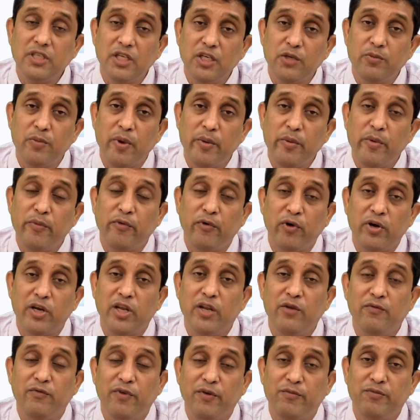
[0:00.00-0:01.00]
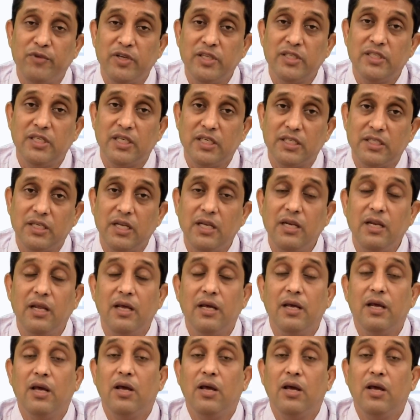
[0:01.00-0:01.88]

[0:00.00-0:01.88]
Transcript: It may be 14, 15, 16.